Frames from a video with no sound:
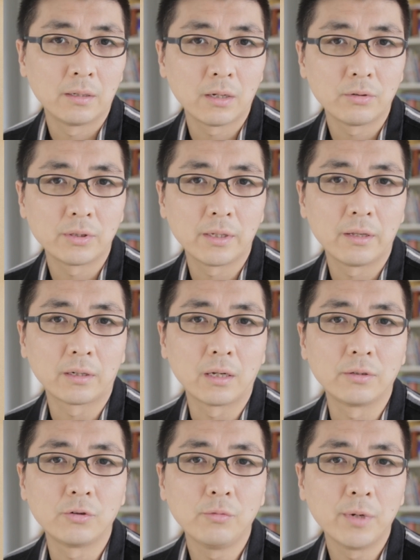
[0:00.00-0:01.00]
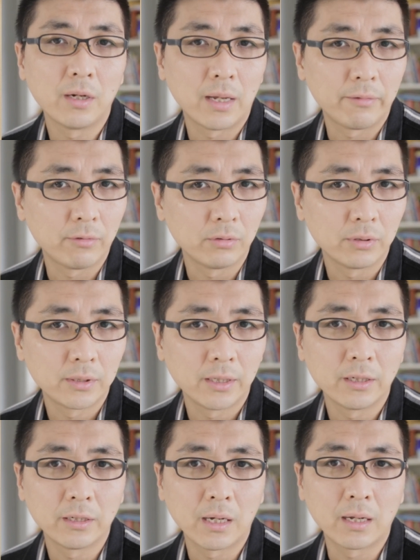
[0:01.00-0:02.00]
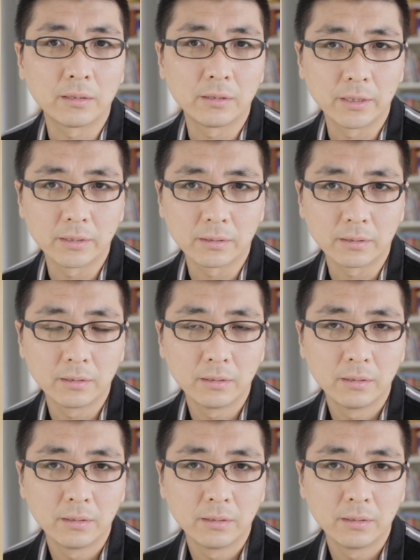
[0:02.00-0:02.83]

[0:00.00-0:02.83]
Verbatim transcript: not to say the consumer level SATA hard disk.